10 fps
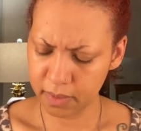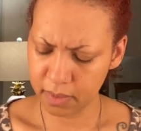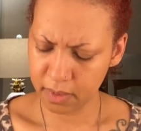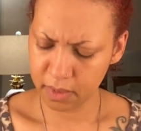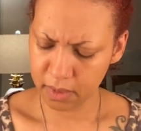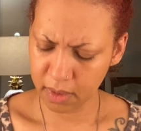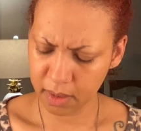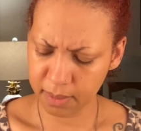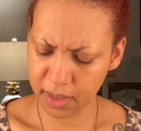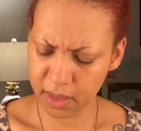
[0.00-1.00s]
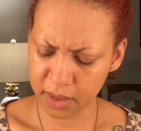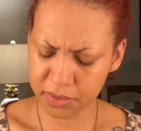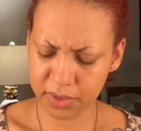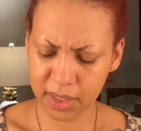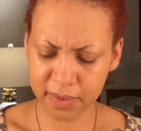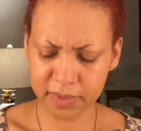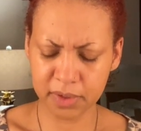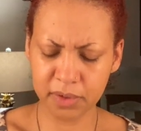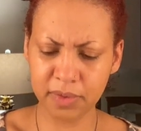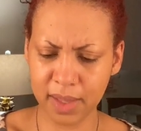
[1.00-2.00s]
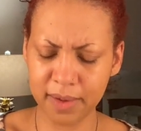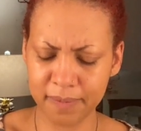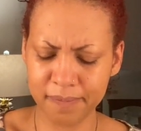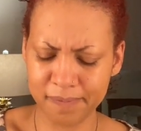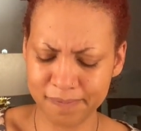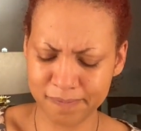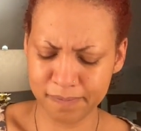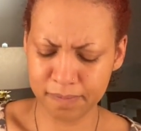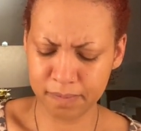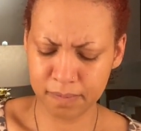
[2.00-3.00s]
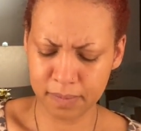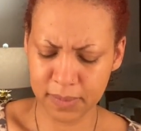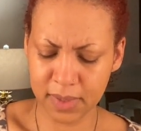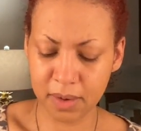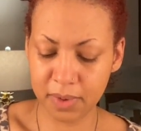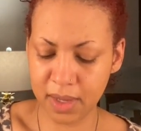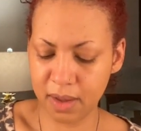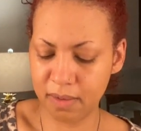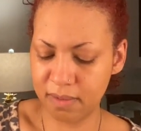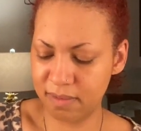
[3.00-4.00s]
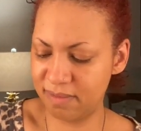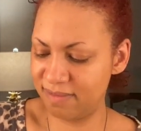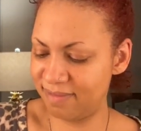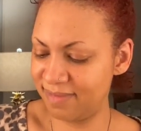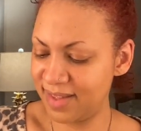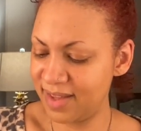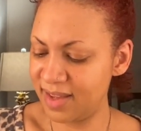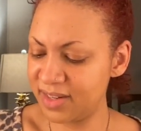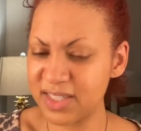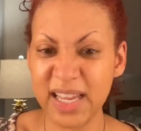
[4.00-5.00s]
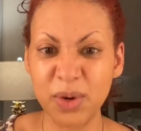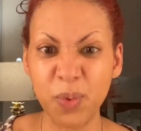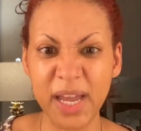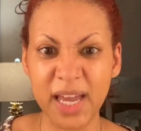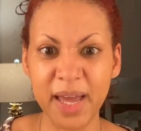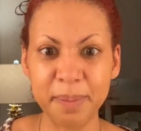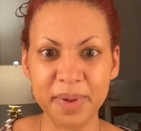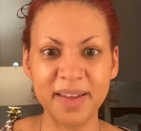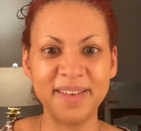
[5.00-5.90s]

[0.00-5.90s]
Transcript: I think I might actually have to do that. There we go. Just had to wake up.